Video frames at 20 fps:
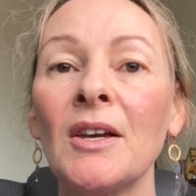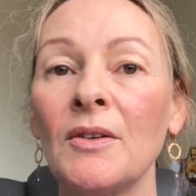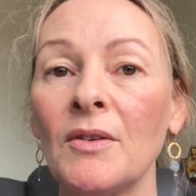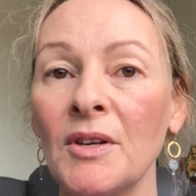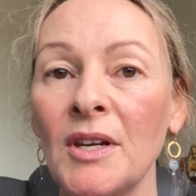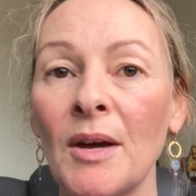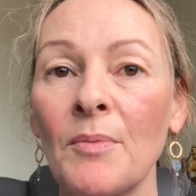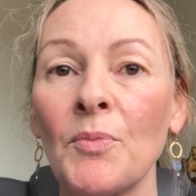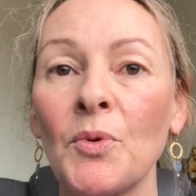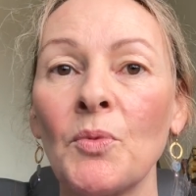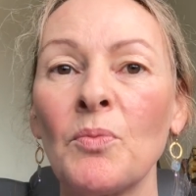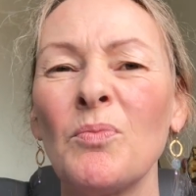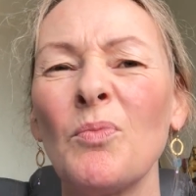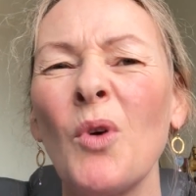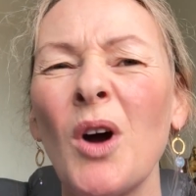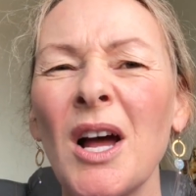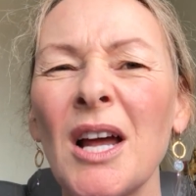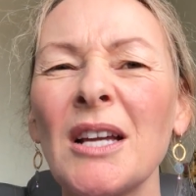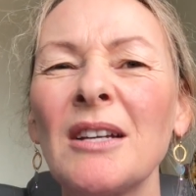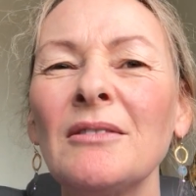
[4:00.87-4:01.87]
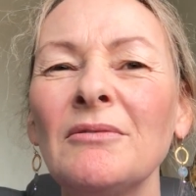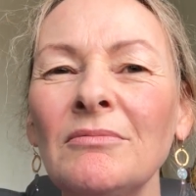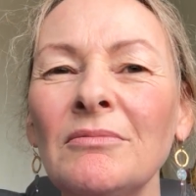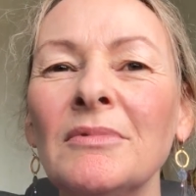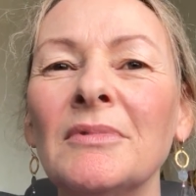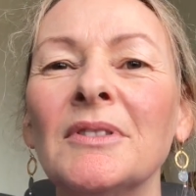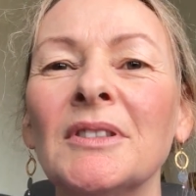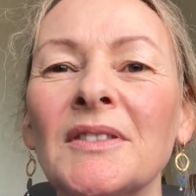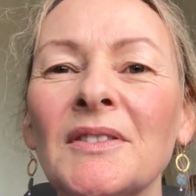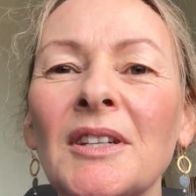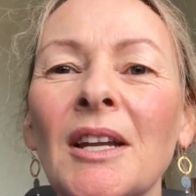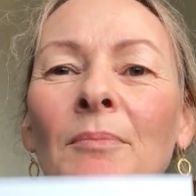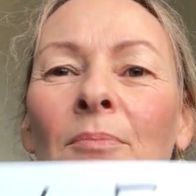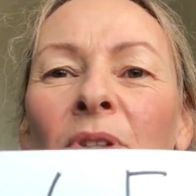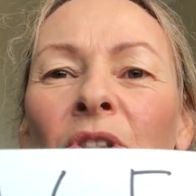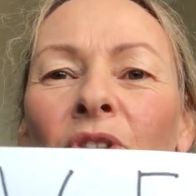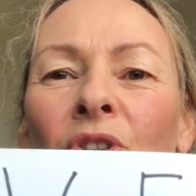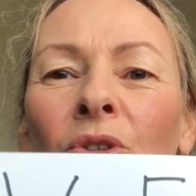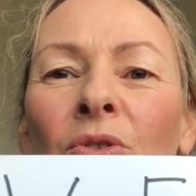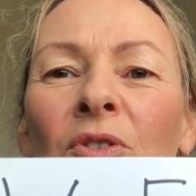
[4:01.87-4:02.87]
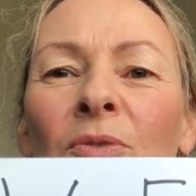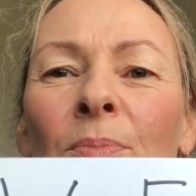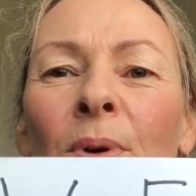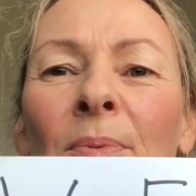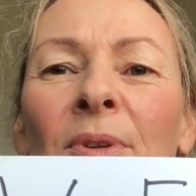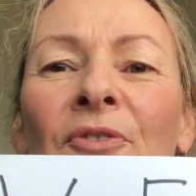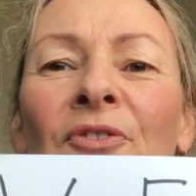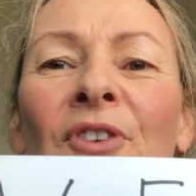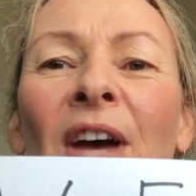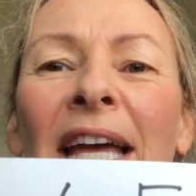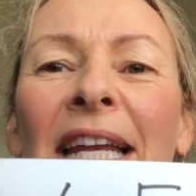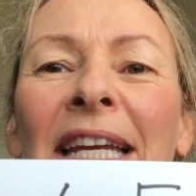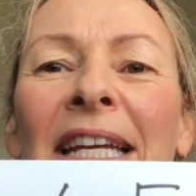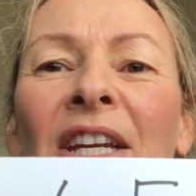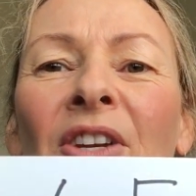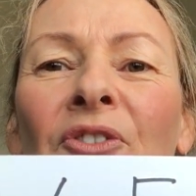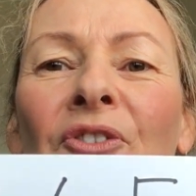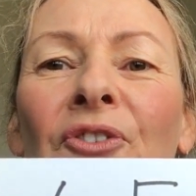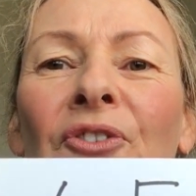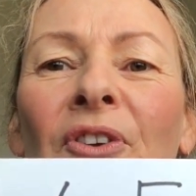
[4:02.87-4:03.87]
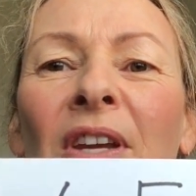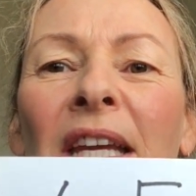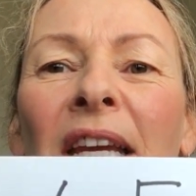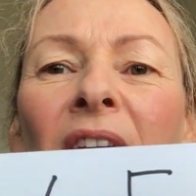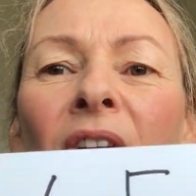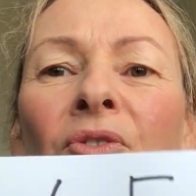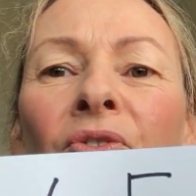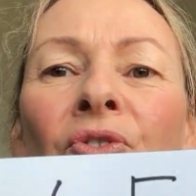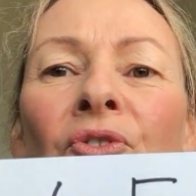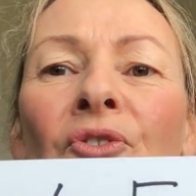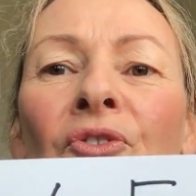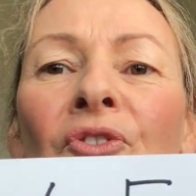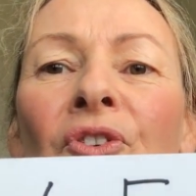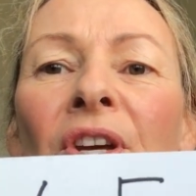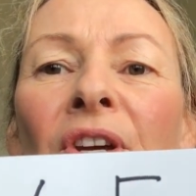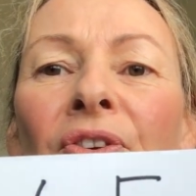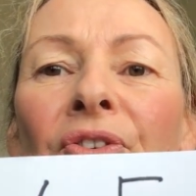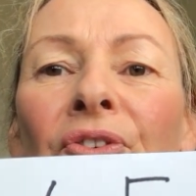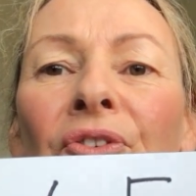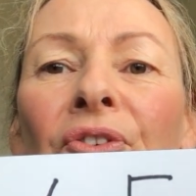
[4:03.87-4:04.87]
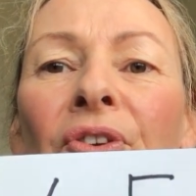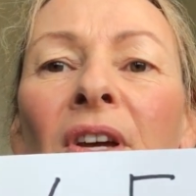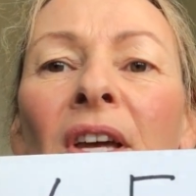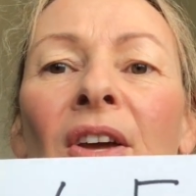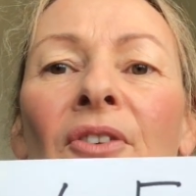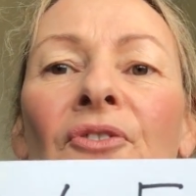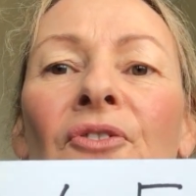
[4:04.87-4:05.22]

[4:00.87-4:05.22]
The number 1 is number 2 is probably vaded in fear, VIF.